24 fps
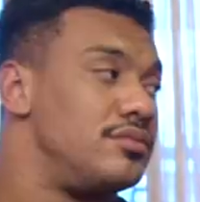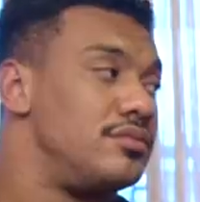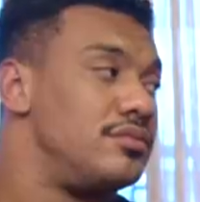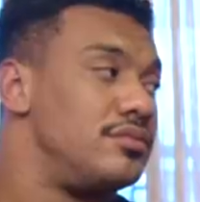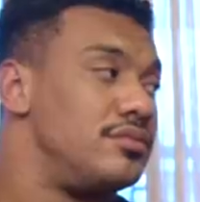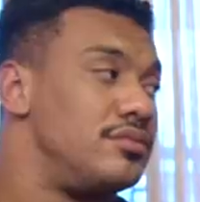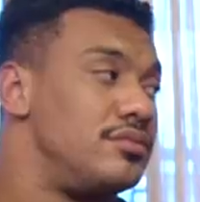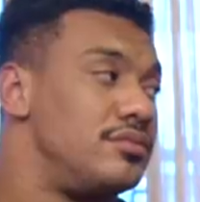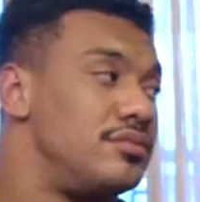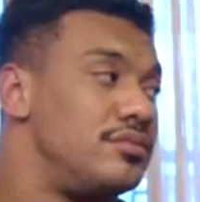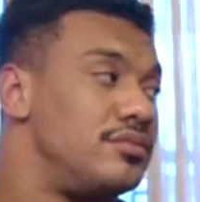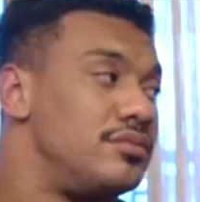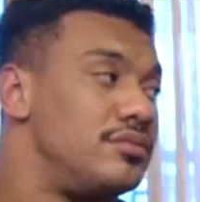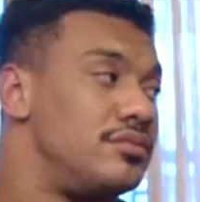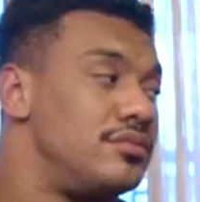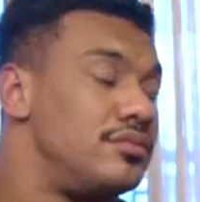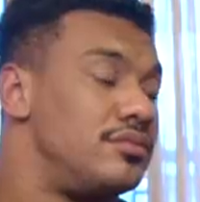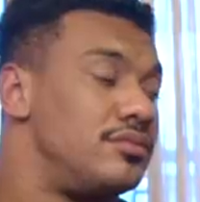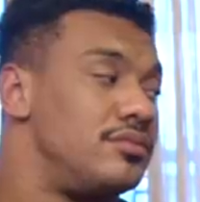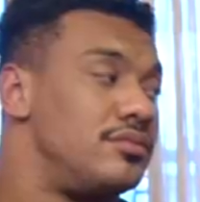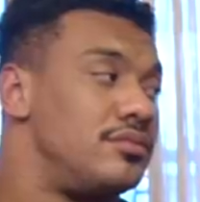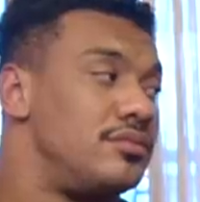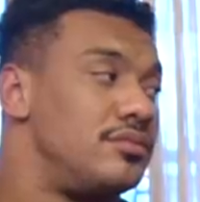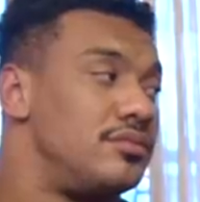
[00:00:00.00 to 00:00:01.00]

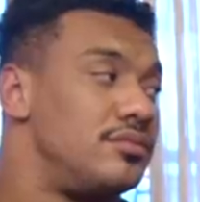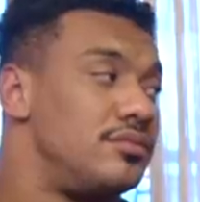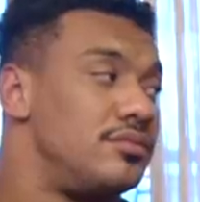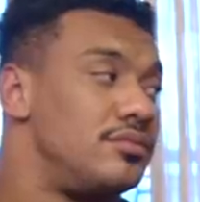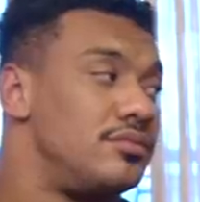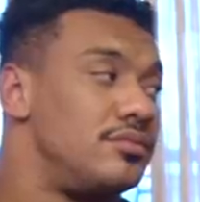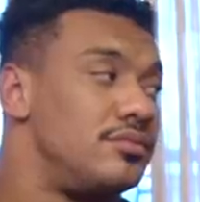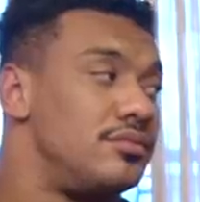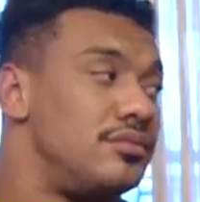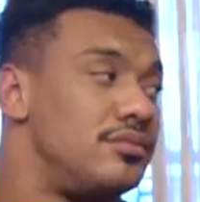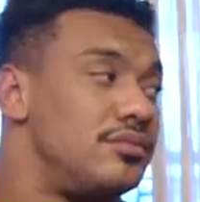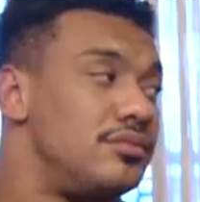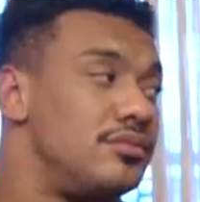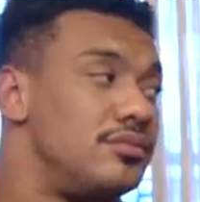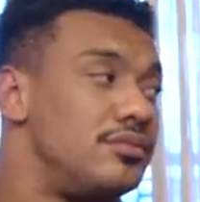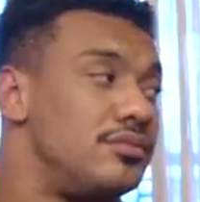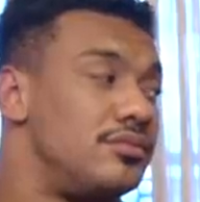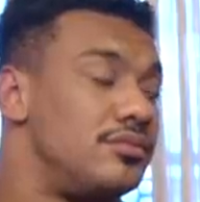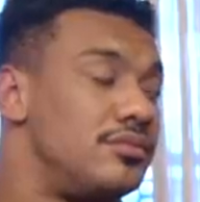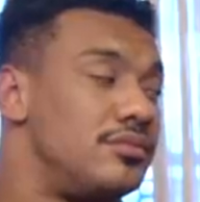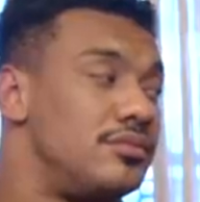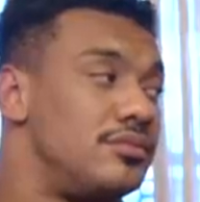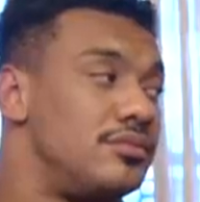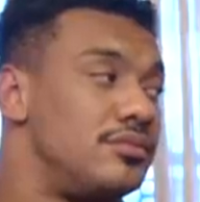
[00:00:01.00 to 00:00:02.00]

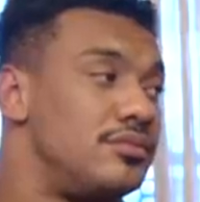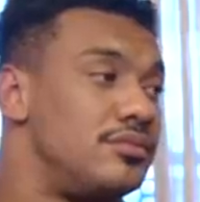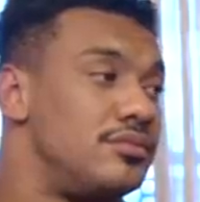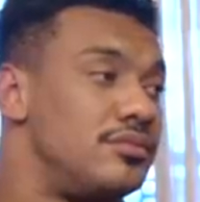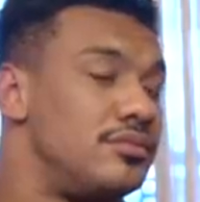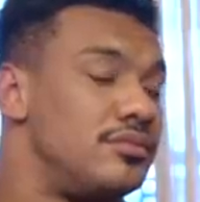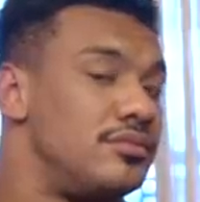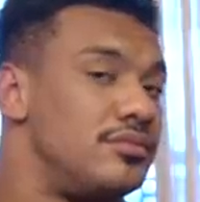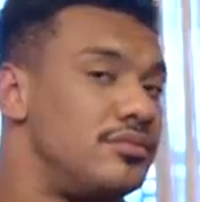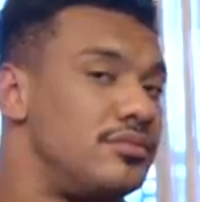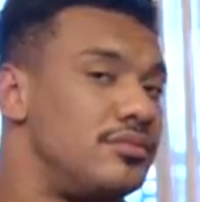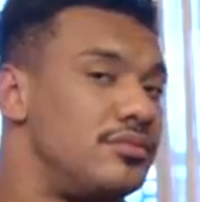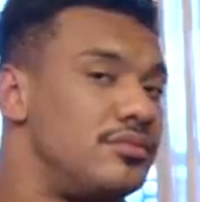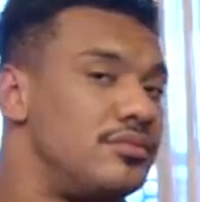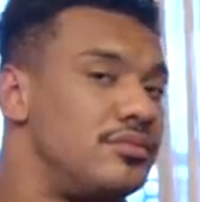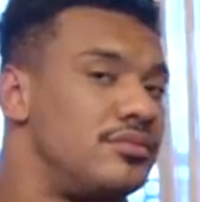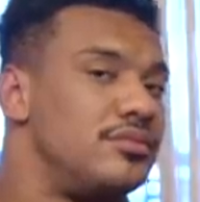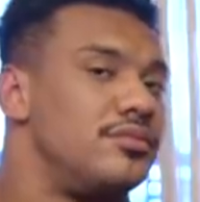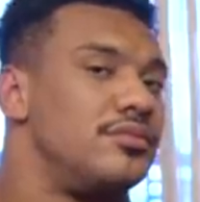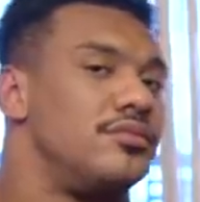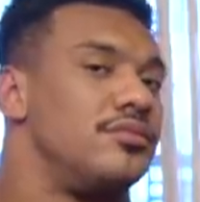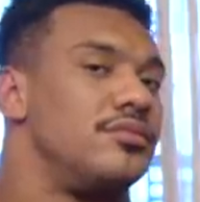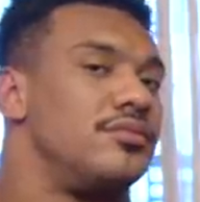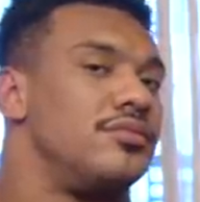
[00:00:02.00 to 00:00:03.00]

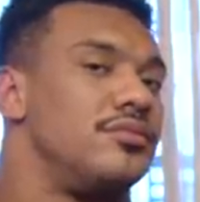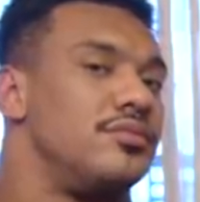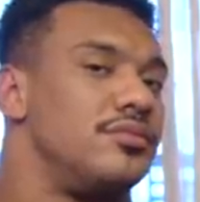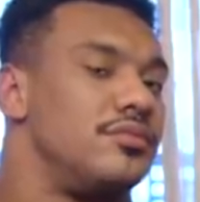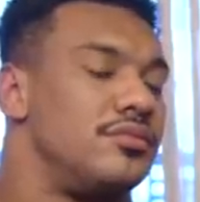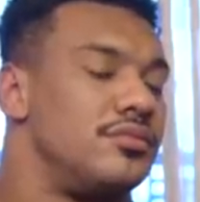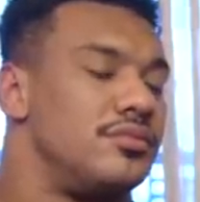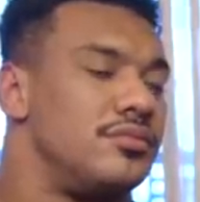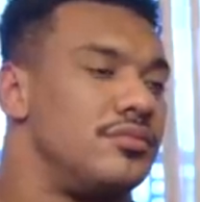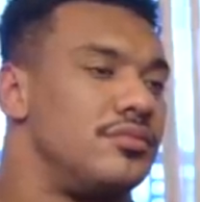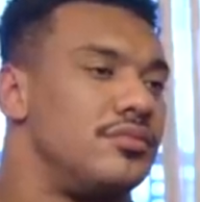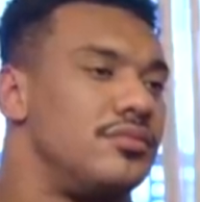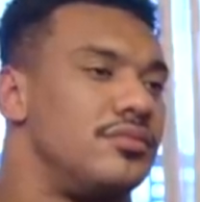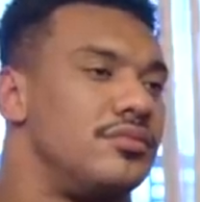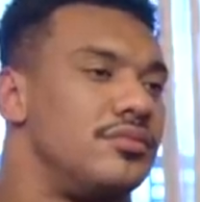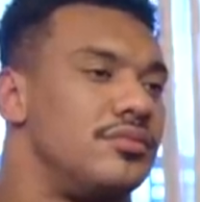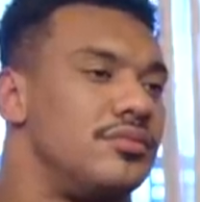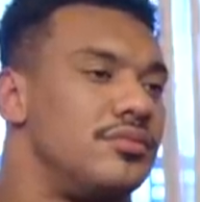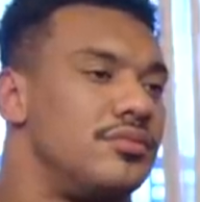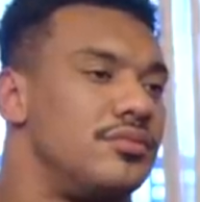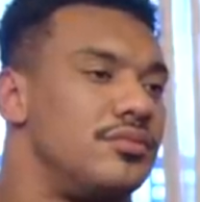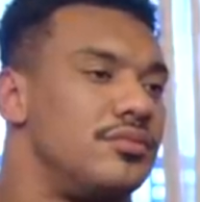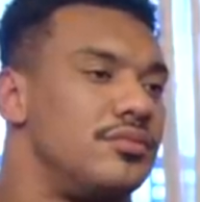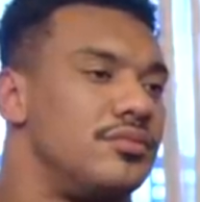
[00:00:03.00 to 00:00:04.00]

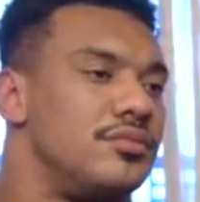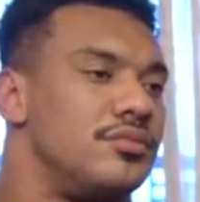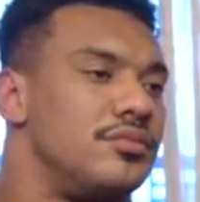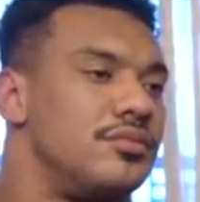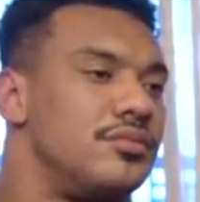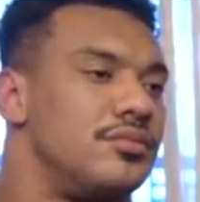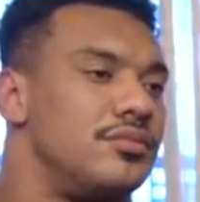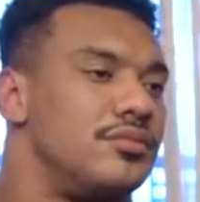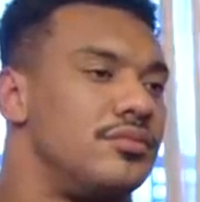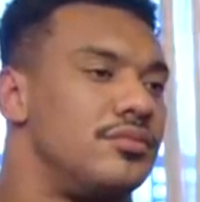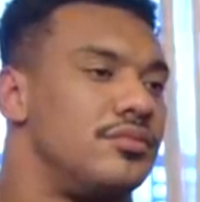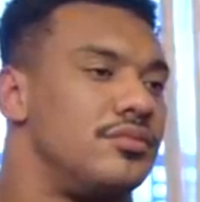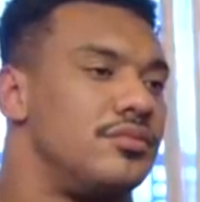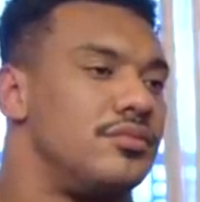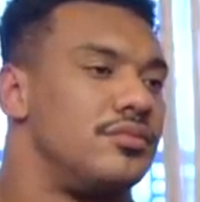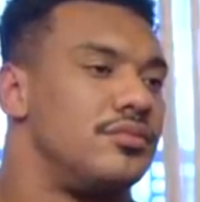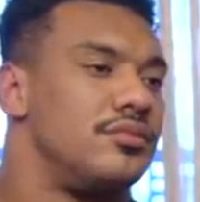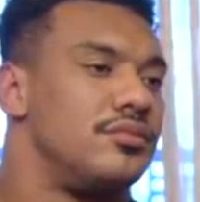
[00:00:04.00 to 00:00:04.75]
(silent)